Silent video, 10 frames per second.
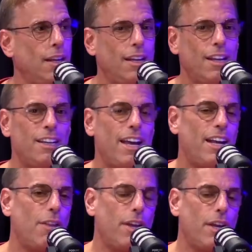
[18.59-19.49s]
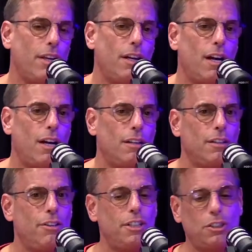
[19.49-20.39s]
Yeah, and I think
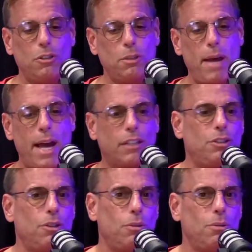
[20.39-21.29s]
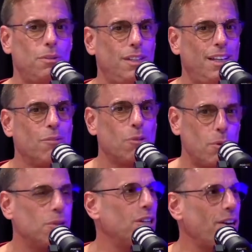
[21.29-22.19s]
this goes back to, when we were
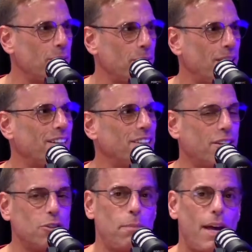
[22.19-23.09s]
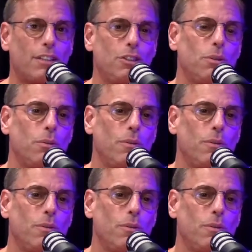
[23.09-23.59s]
talking about this, it goes back to